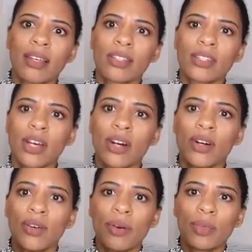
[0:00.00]

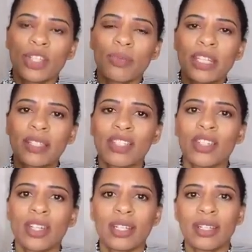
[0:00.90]
So, which means that
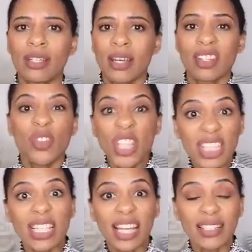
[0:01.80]
you can
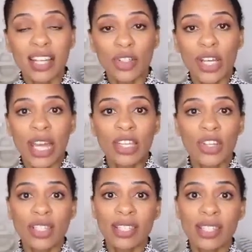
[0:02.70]
treat it like natural hair,
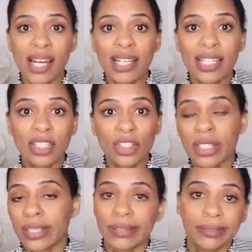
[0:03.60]
you can style it, you
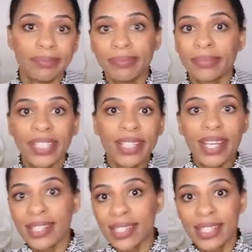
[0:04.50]
can
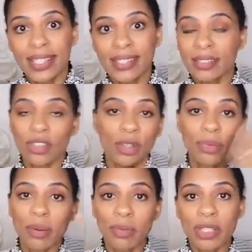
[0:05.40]
cut it, you can
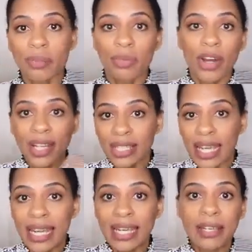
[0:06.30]
probably put some product
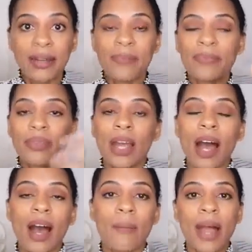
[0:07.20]
in,
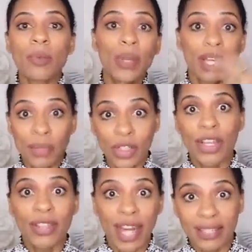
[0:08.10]
and we're going to be
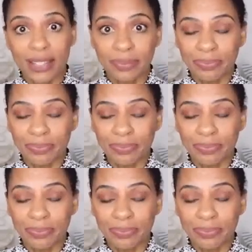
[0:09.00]
doing that.